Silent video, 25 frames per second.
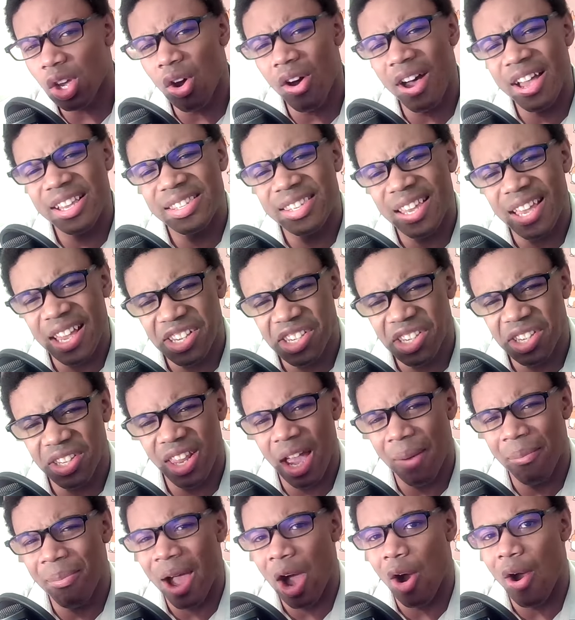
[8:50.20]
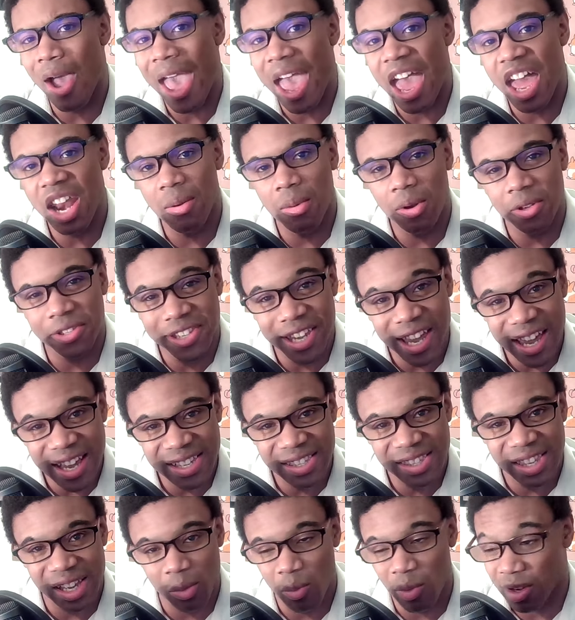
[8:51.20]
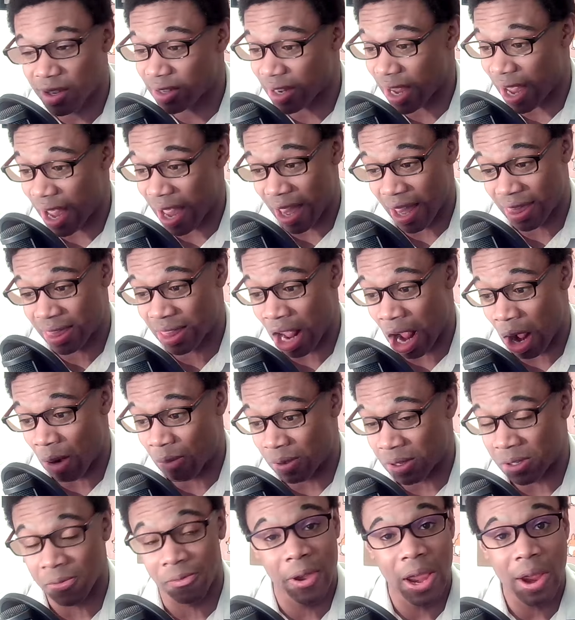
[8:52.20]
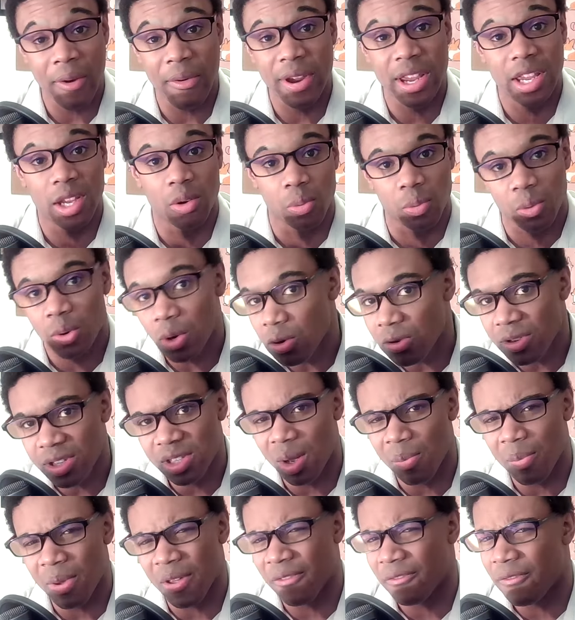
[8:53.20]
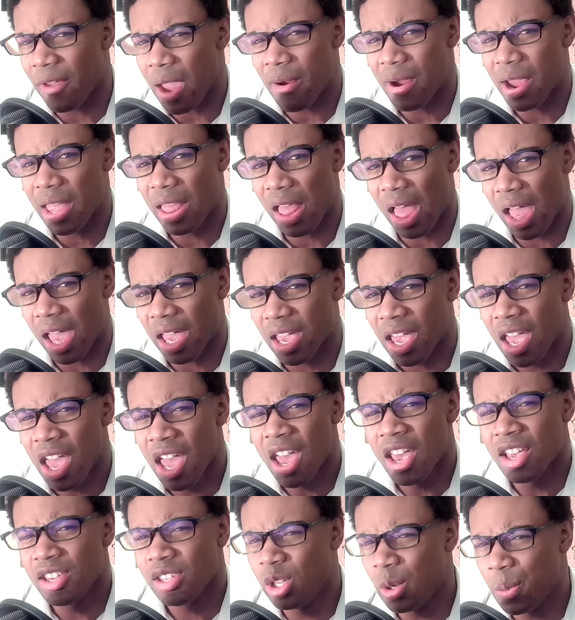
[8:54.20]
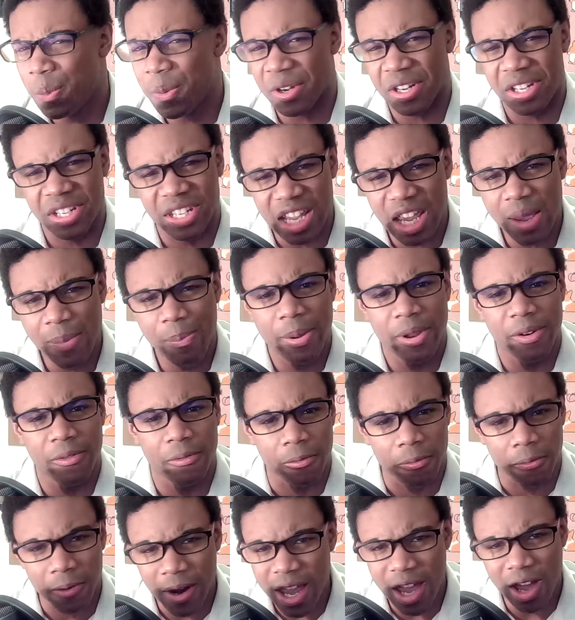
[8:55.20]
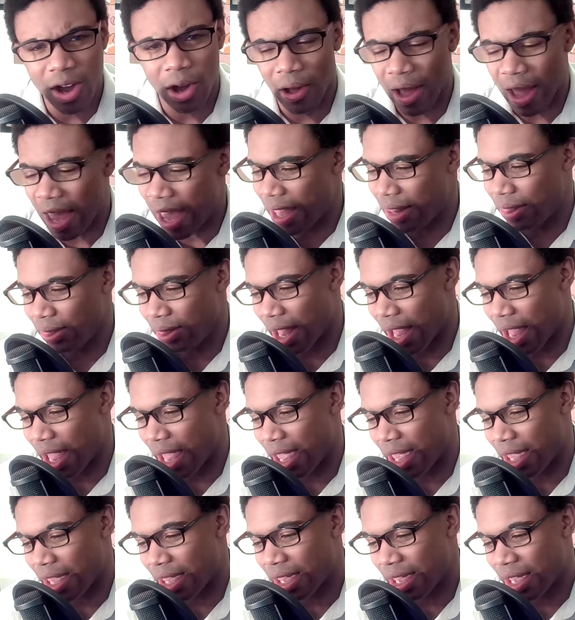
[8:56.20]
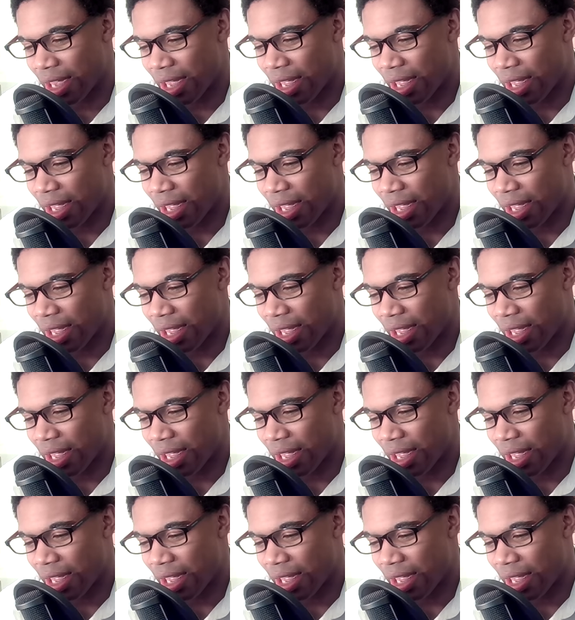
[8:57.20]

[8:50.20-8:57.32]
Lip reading: a section about animal testing, which I thought was very gruesome and very like super deep and real, and like,